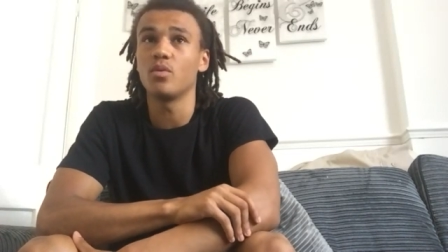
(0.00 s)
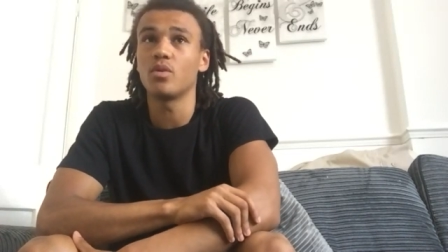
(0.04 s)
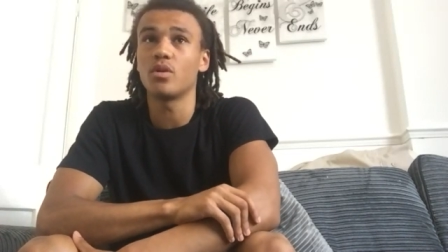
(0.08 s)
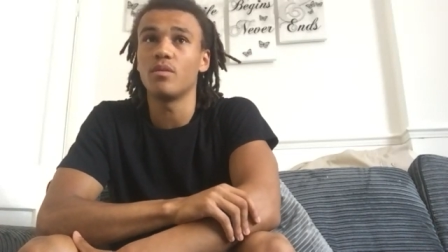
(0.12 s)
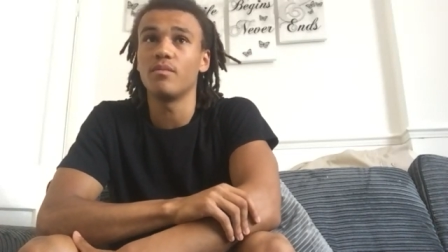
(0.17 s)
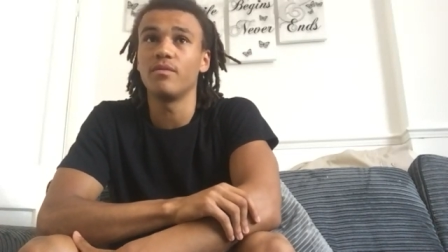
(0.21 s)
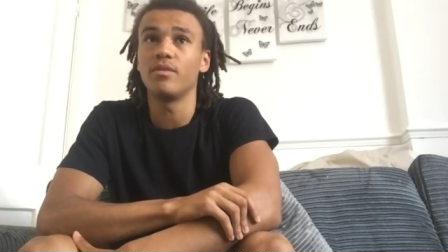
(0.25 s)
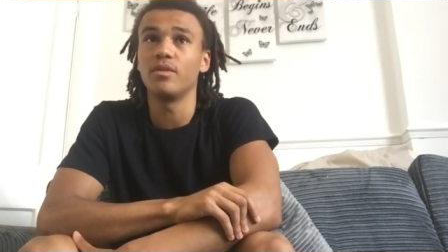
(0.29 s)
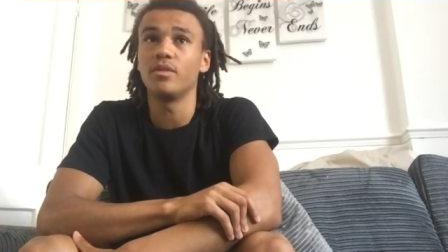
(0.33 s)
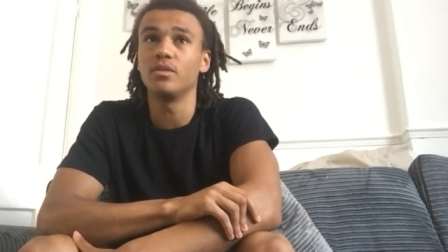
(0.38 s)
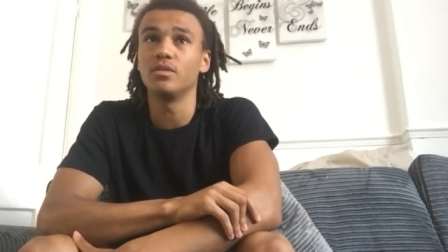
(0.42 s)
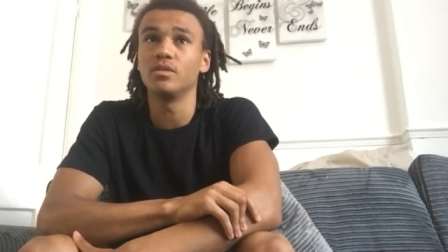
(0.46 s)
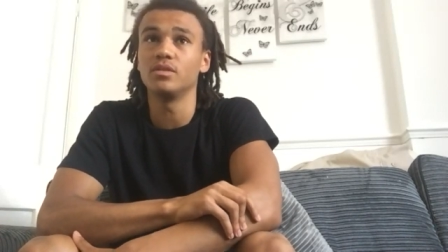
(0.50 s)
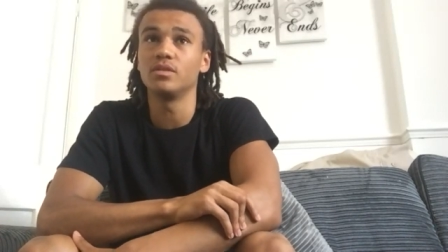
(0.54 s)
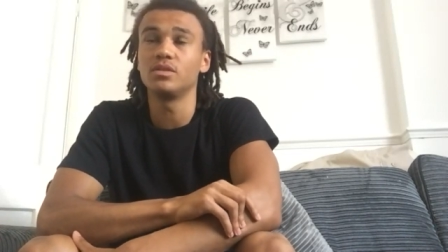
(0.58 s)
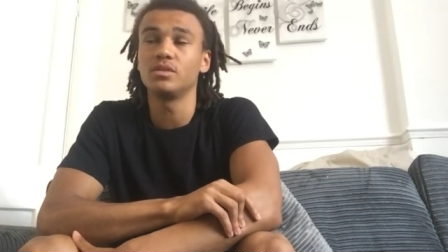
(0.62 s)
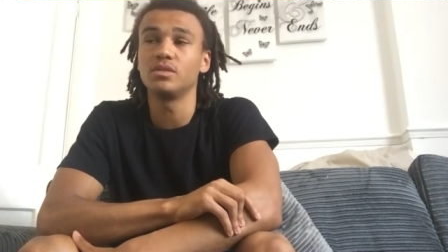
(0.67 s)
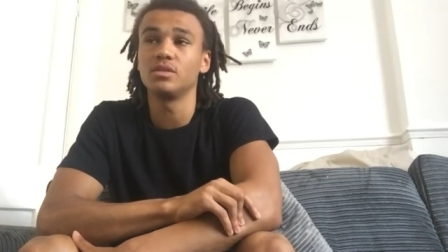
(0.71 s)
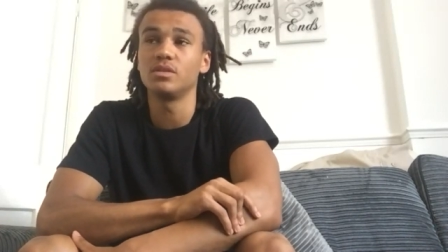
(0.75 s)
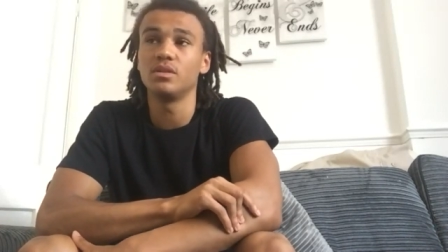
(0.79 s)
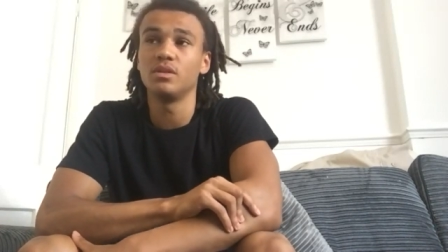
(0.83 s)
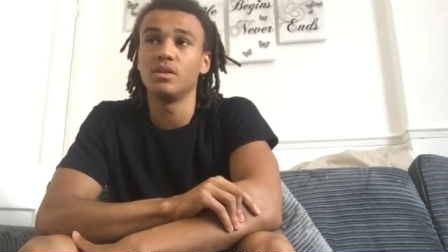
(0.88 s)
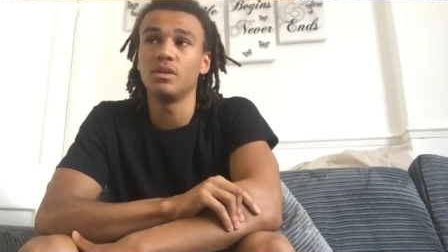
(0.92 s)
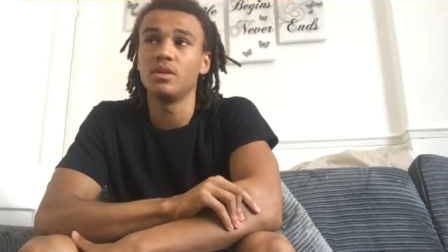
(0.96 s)
confidence
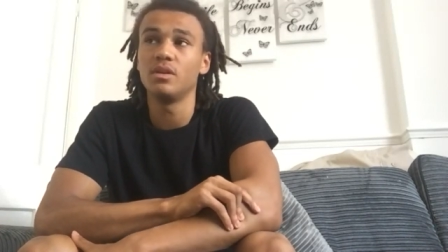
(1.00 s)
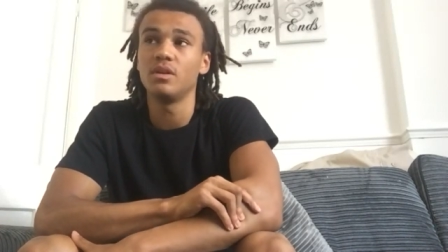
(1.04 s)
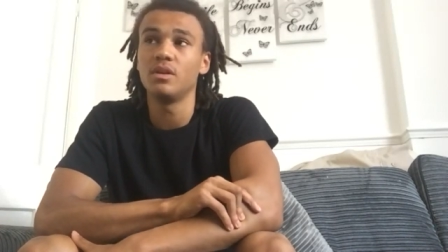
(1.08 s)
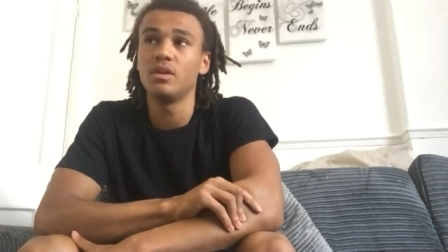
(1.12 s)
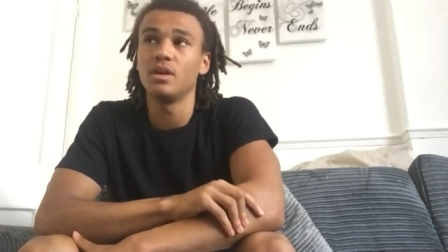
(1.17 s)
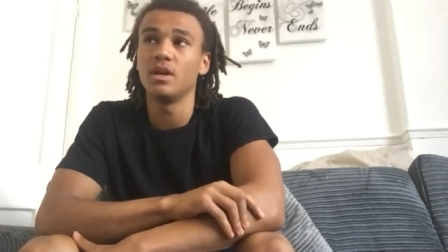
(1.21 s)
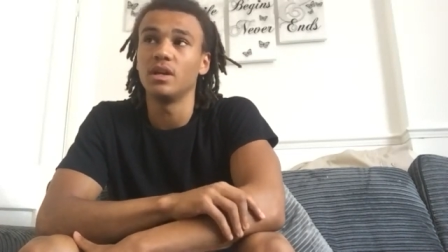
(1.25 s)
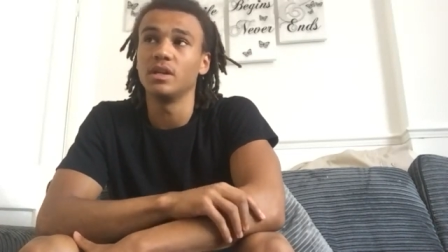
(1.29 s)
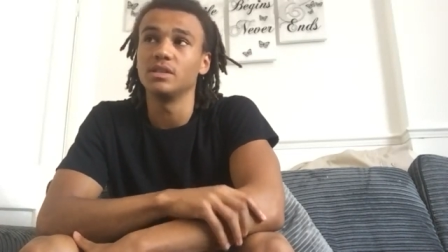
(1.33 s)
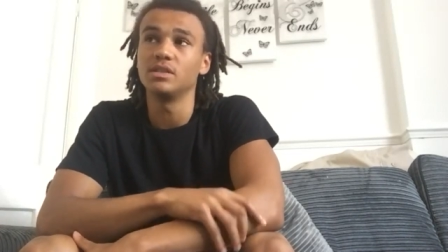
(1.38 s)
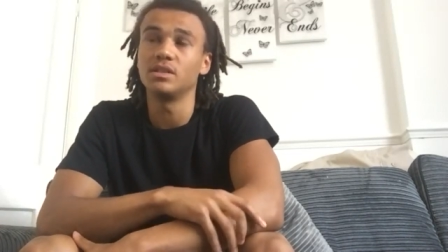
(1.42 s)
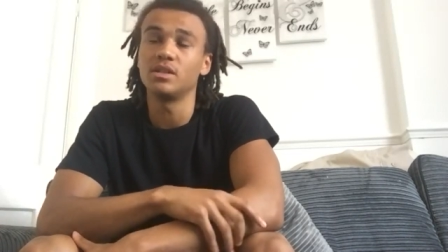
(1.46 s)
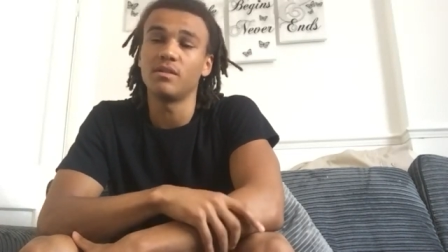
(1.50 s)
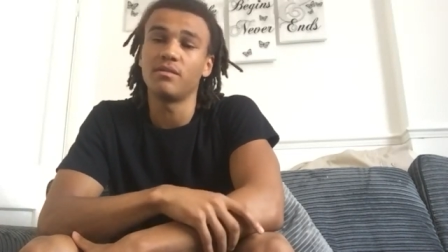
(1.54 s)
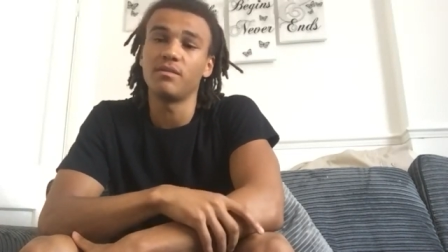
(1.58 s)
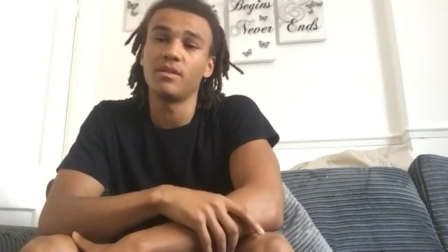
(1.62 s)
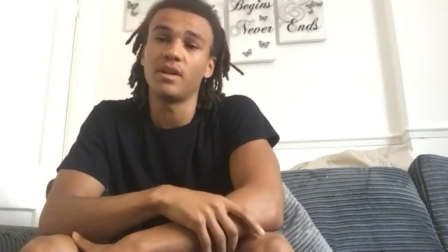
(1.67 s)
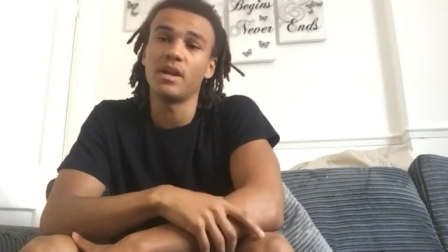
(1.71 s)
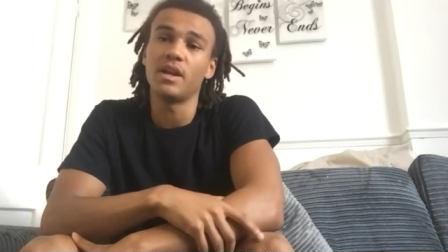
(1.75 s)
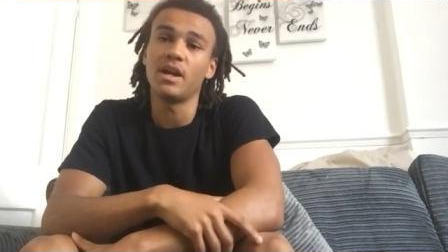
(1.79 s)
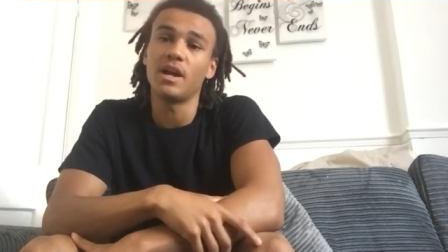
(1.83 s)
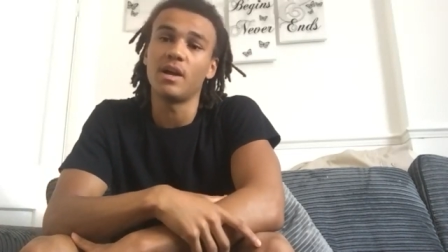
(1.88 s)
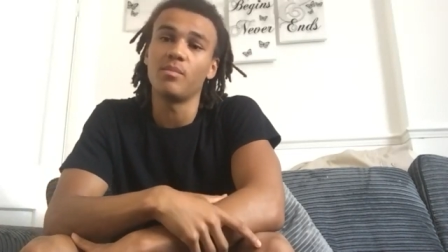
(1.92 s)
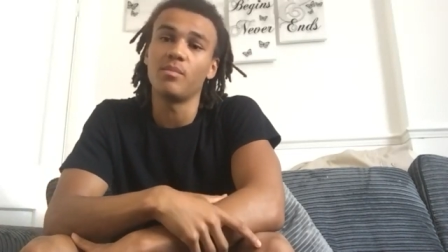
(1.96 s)
and stuff
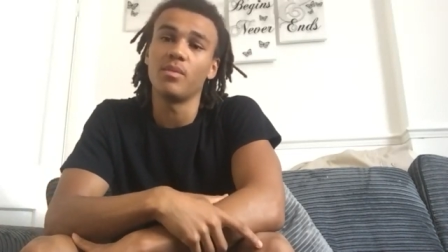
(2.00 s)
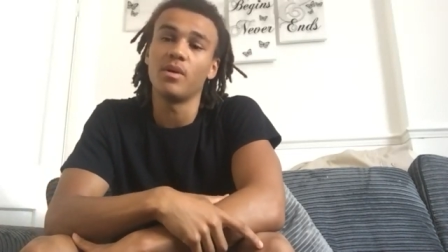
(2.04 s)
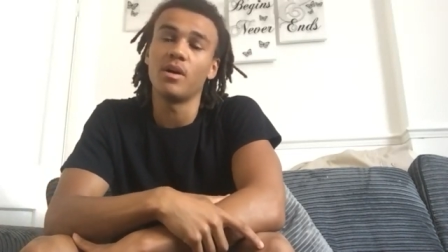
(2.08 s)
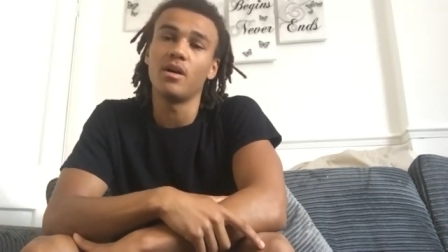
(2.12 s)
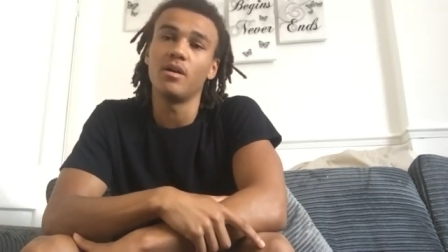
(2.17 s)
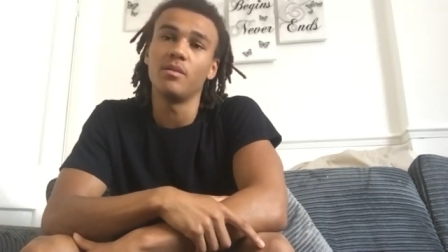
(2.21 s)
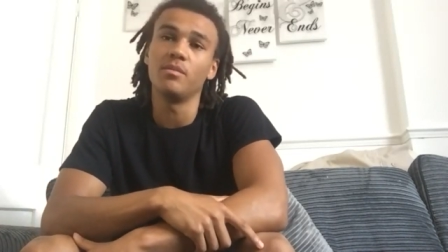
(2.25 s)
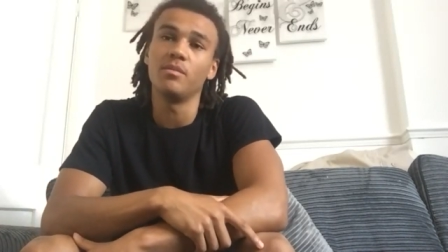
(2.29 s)
like that. But